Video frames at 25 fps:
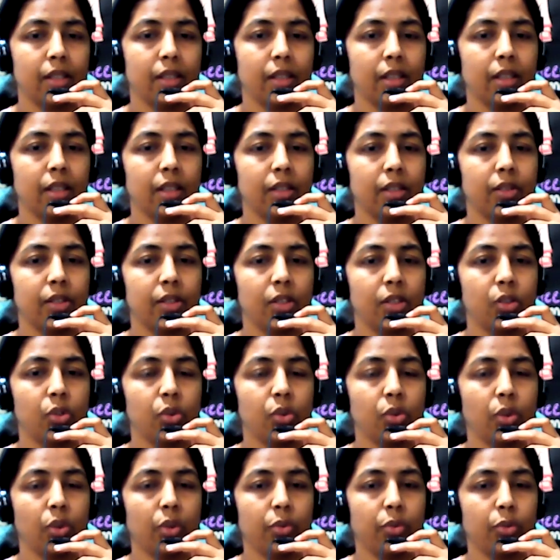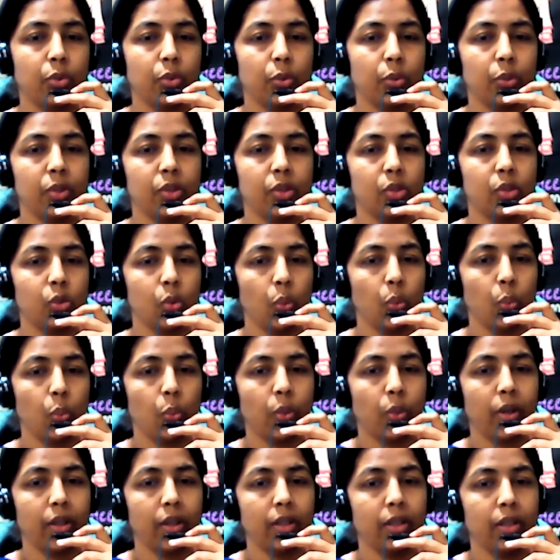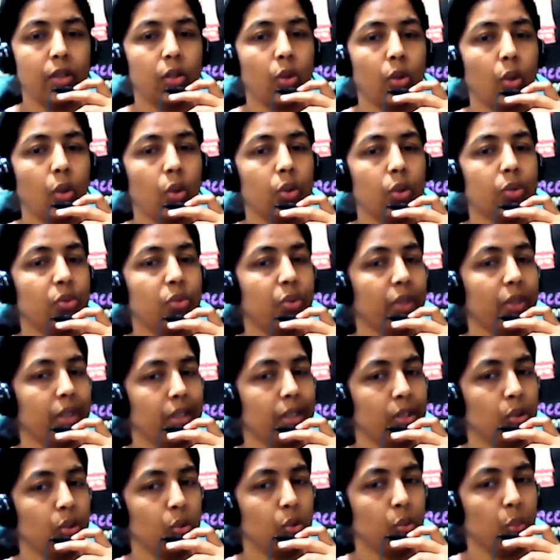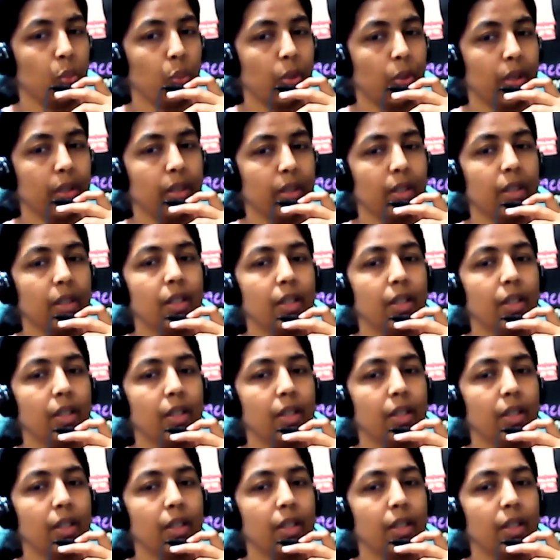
the ratio of 2:1, not 2:1.